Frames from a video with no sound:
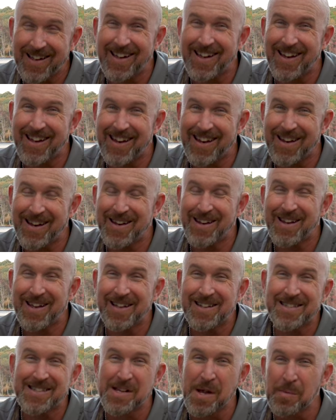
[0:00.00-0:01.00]
And
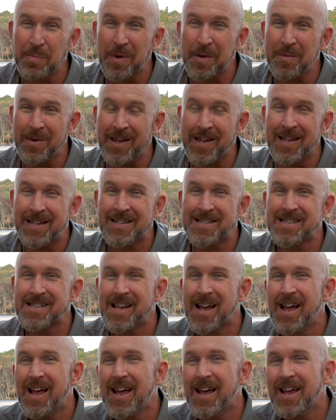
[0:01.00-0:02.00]
it simply means
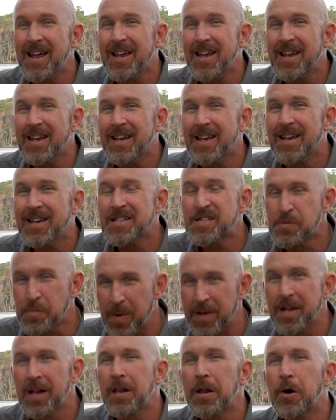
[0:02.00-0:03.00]

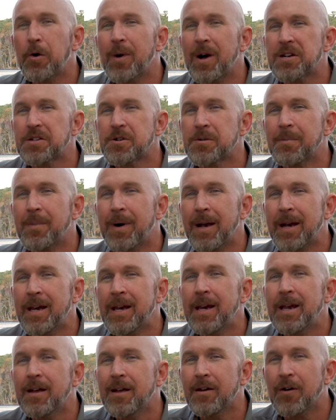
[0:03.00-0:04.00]
spend a little extra
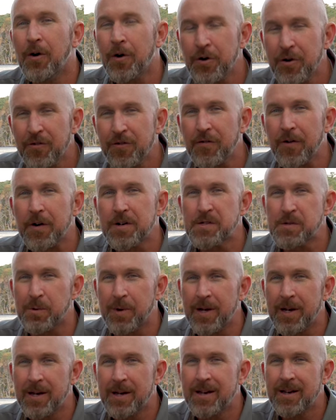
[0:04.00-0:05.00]
money on your first
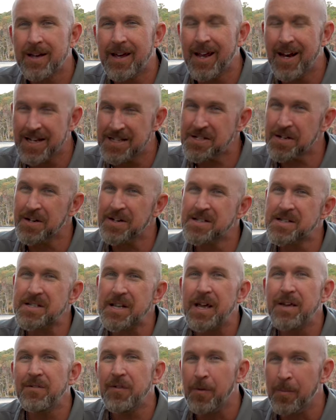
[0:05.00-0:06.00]
one, and it's gonna
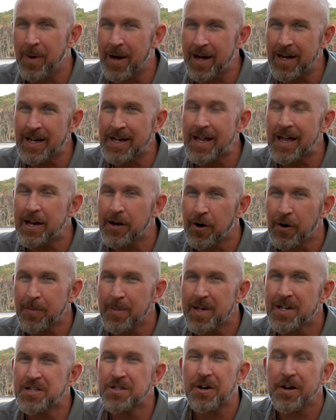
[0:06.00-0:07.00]
save you money later
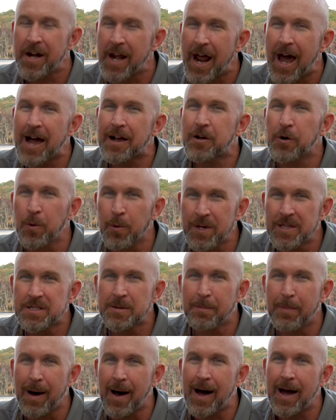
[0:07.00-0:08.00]
because you're not going to
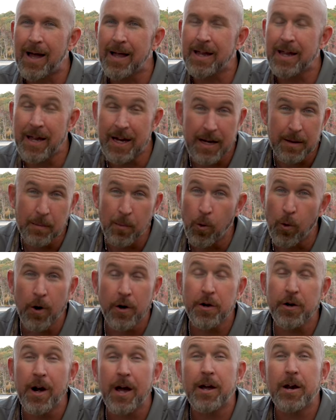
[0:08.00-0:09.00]
buy any more.
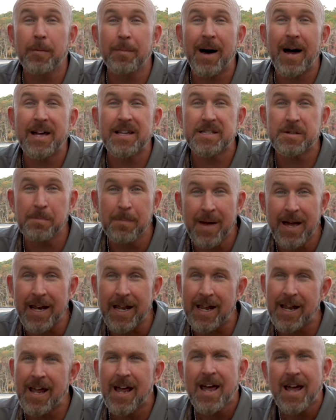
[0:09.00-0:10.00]
You're not gonna buy as
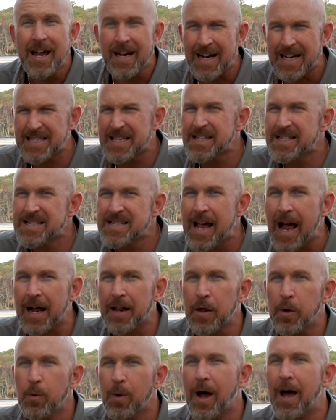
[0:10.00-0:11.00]
many. And that's
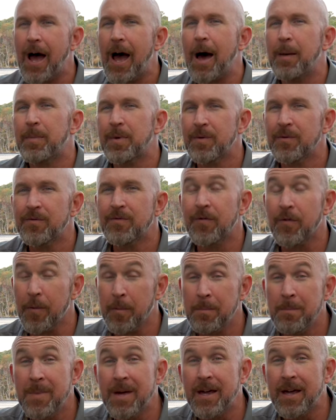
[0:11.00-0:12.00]
exactly what happened for
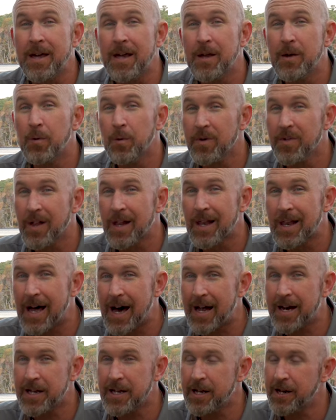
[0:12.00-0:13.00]
me with a
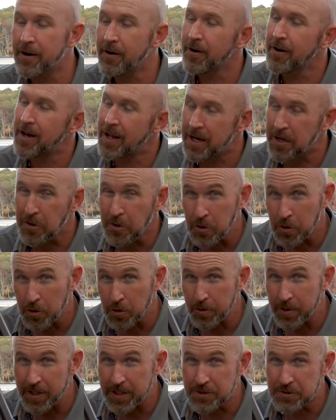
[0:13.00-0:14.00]
lot of gear,
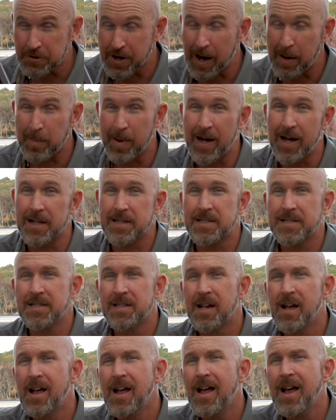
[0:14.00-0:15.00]
including tripods.
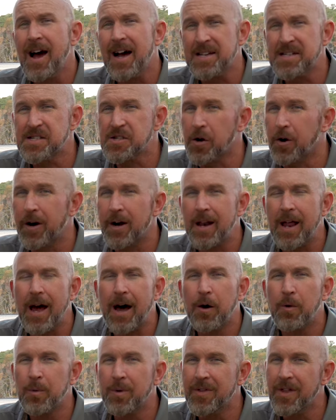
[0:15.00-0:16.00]
I started
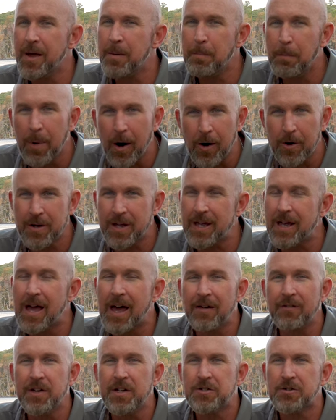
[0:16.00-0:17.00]
out with a bulky,
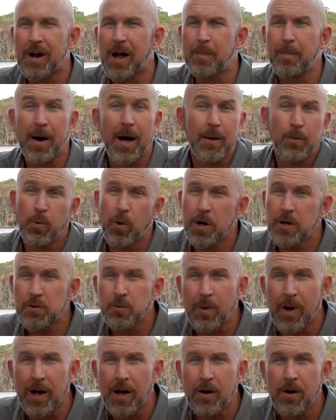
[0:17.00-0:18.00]
heavy tripod, worked
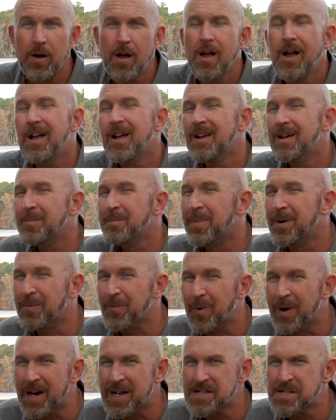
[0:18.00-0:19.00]
well, but
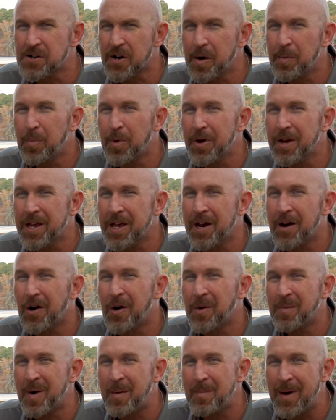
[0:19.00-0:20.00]
when I started putting it
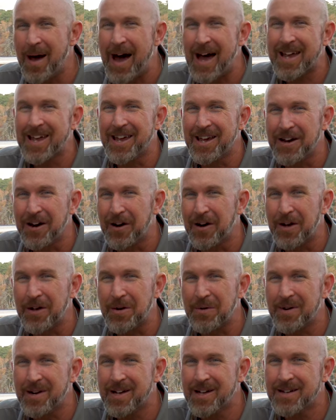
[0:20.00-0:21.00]
on my back and carrying it
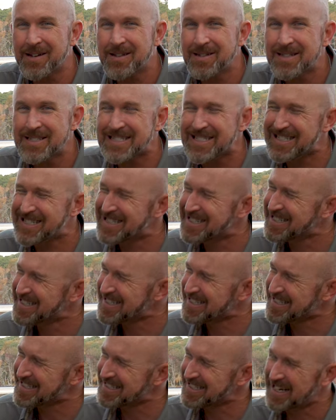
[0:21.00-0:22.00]
around,
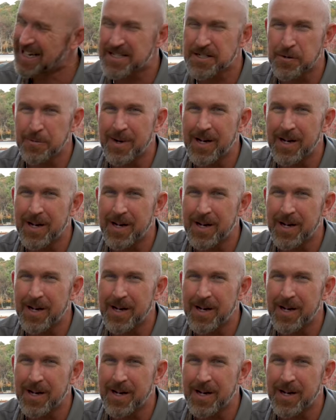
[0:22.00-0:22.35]
Uh, not so